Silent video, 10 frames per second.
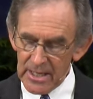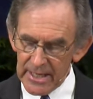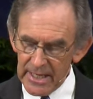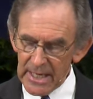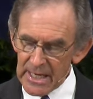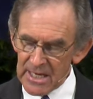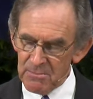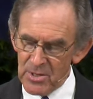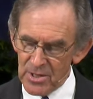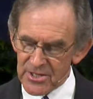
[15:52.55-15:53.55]
He
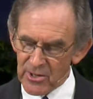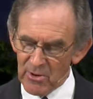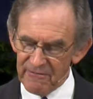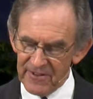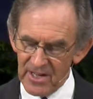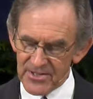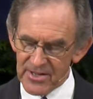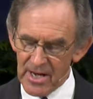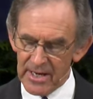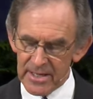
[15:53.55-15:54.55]
in mercy reveals
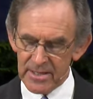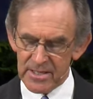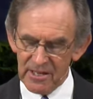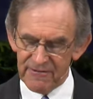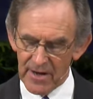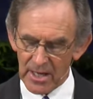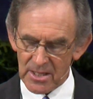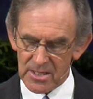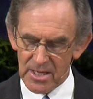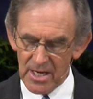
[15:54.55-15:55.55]
their hidden
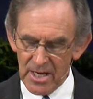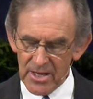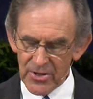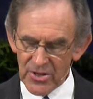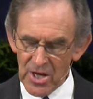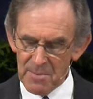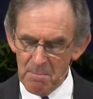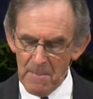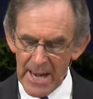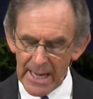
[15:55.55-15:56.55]
defects, that they
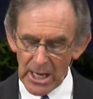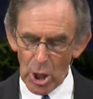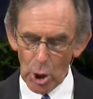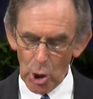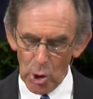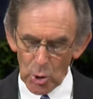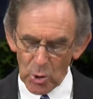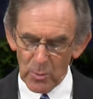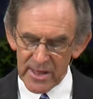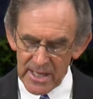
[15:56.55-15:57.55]
may
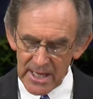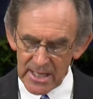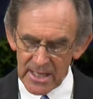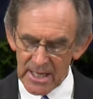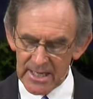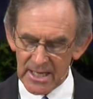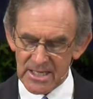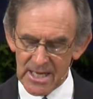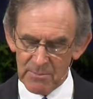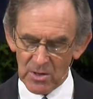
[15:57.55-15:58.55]
look within and
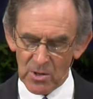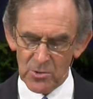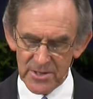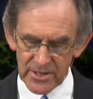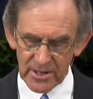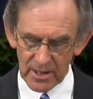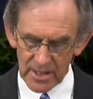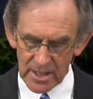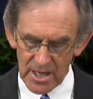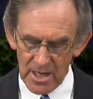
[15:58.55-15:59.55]
examine
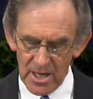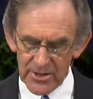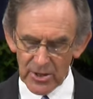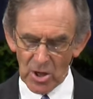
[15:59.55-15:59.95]
critically the